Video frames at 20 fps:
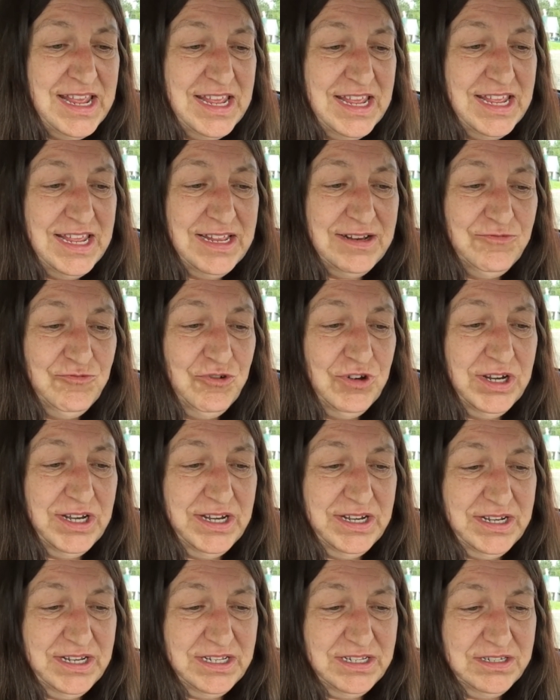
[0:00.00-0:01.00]
And what
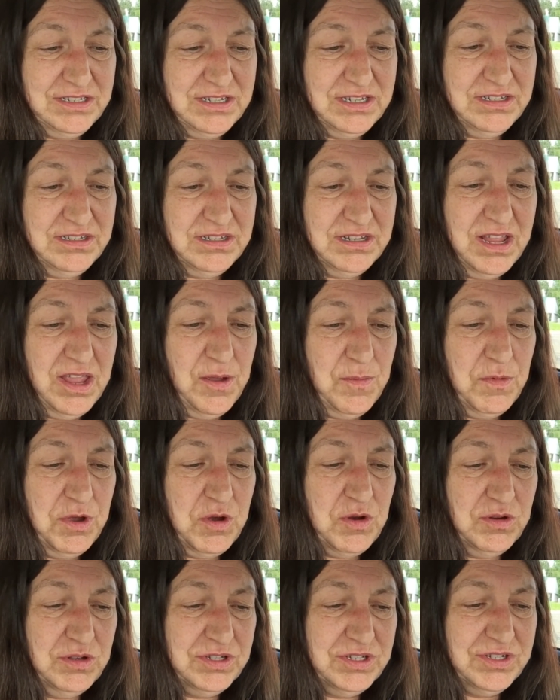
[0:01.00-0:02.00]
it is a
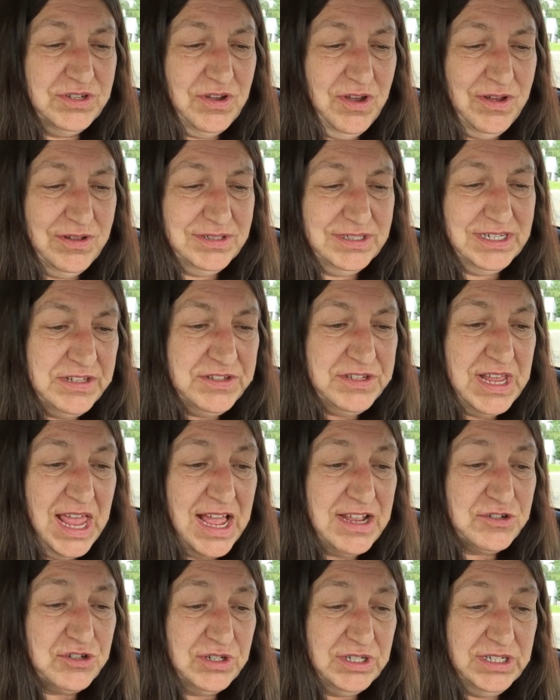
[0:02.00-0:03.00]
chemical salt. It's
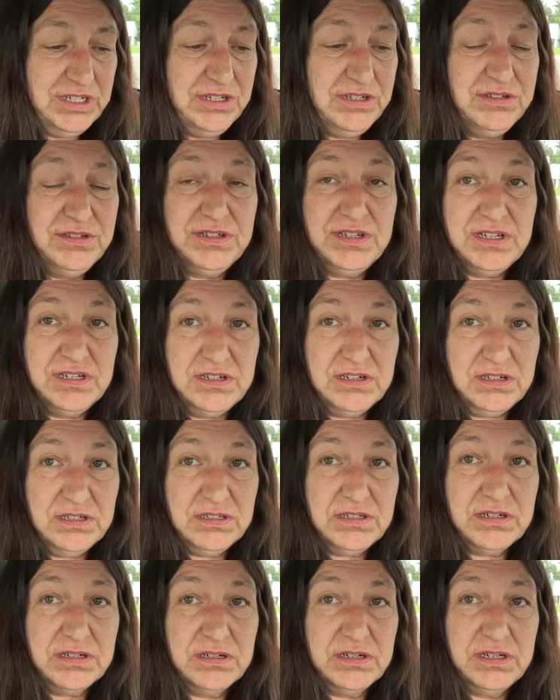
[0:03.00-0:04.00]
actually used in
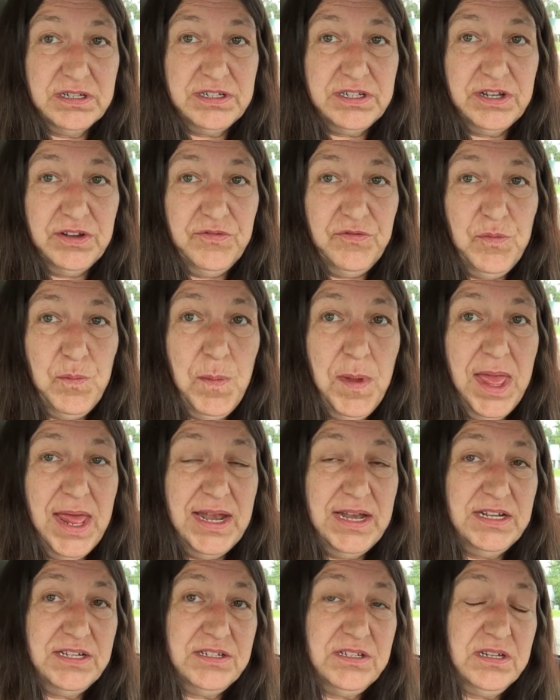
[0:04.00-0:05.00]
alternative
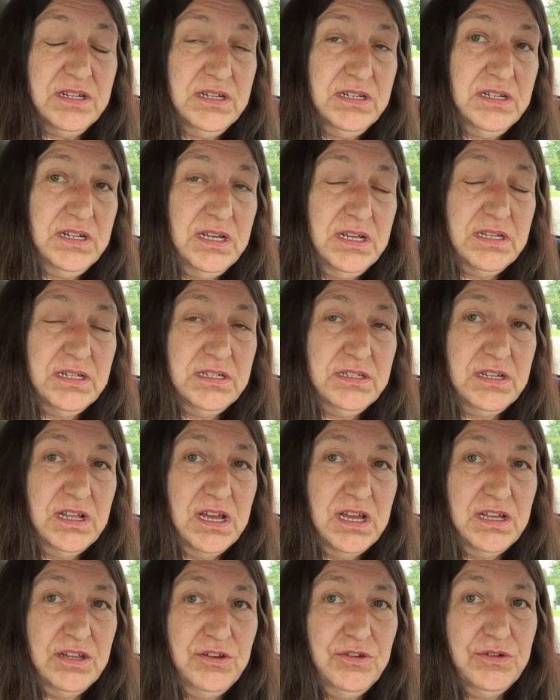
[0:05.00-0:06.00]
medicine, and
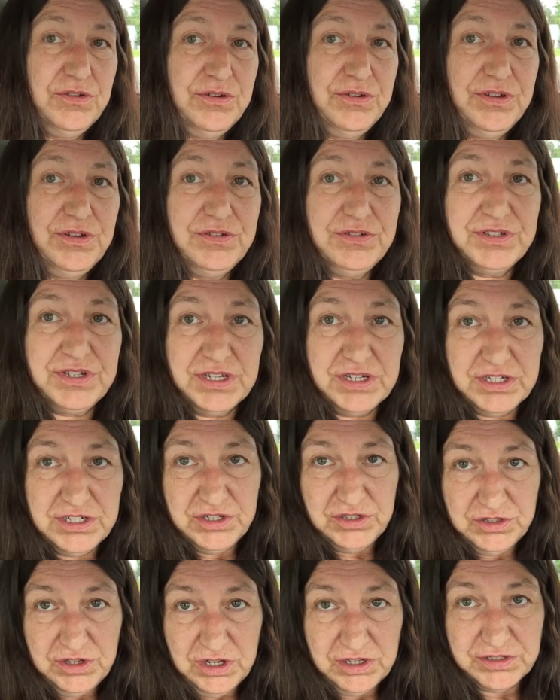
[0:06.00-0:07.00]
you're using
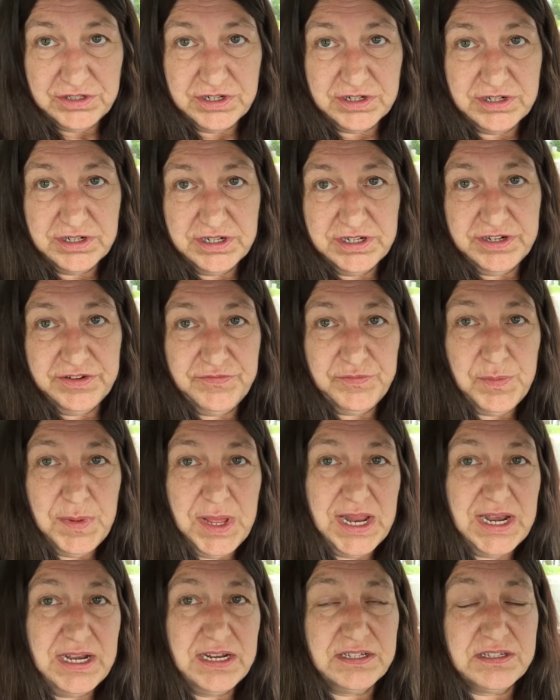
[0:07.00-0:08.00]
an alternative
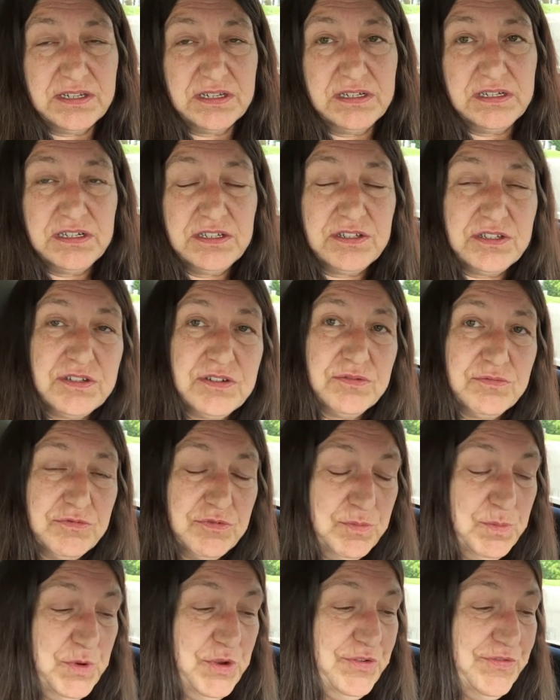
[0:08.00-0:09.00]
medicine is to
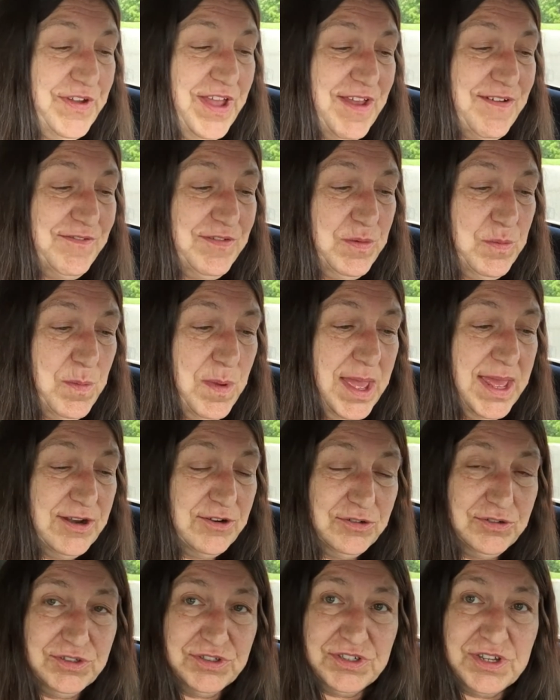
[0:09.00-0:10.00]
remove heavy
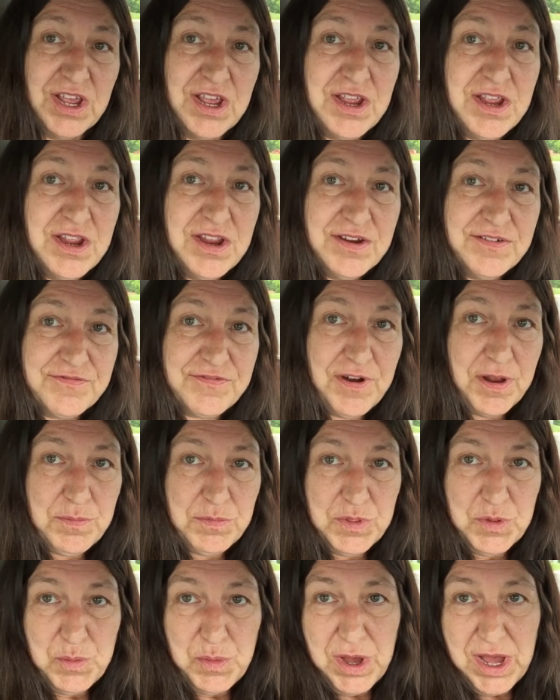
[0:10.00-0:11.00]
metals
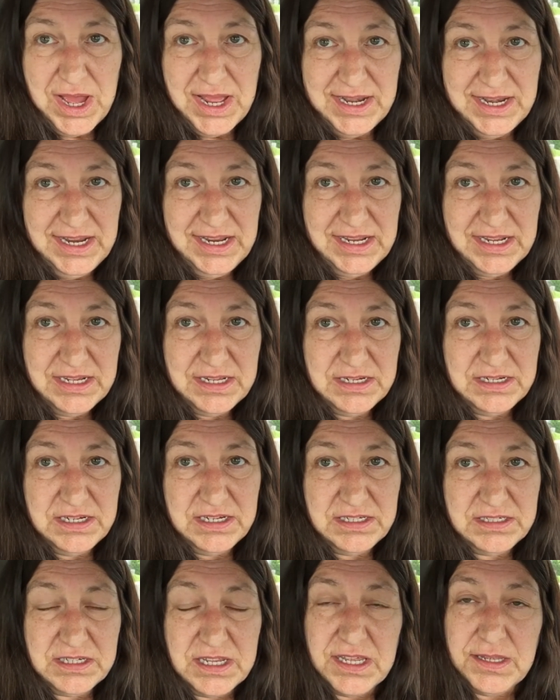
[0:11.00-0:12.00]
from the body, and
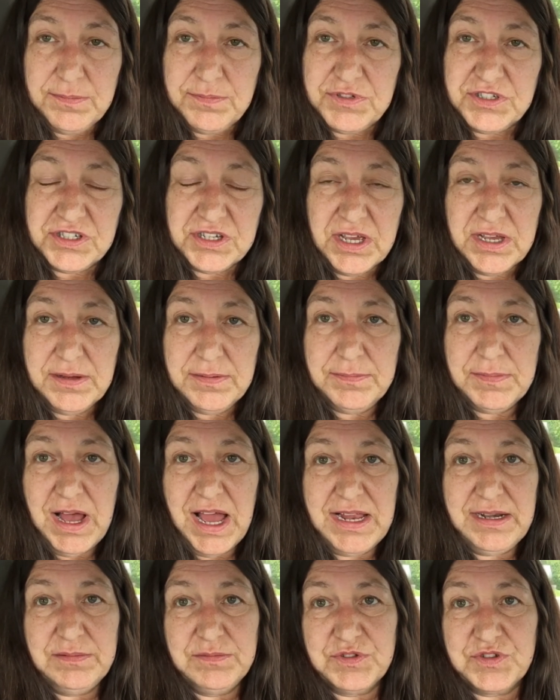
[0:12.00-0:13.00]
it keeps
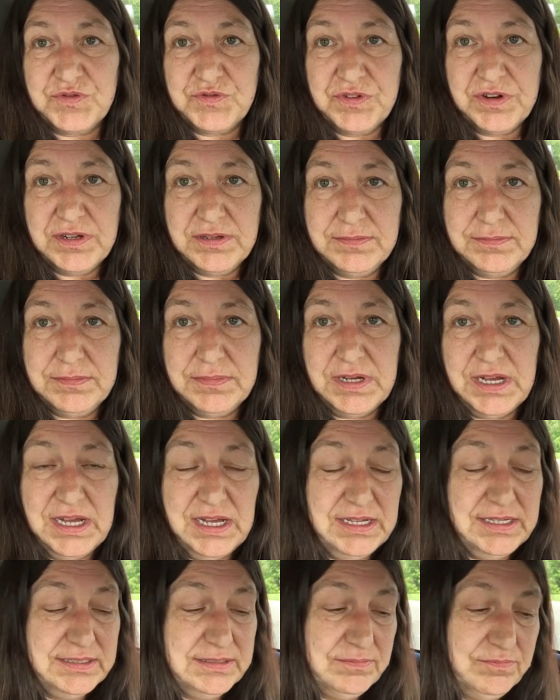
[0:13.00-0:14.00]
items from
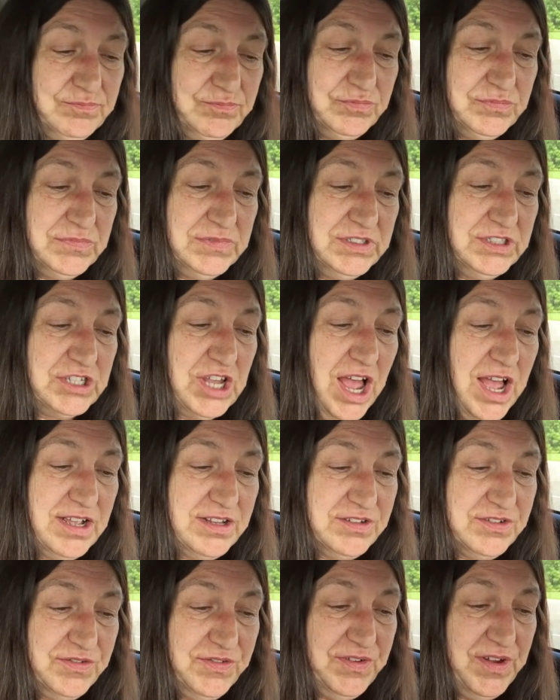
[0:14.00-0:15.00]

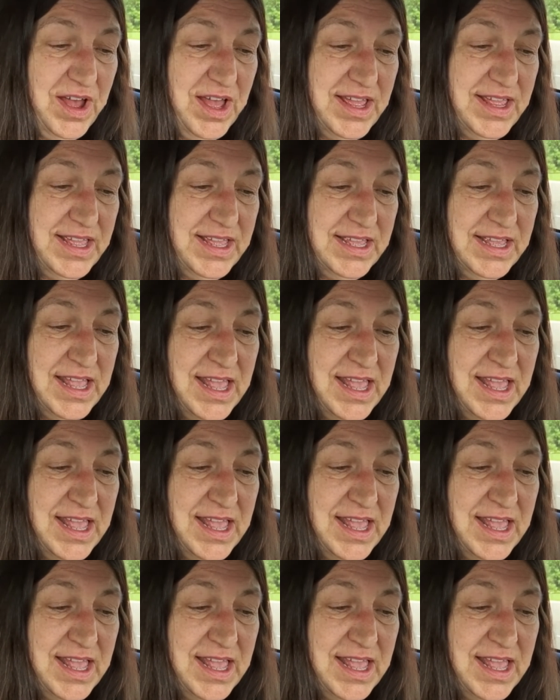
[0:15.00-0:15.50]
toxifying.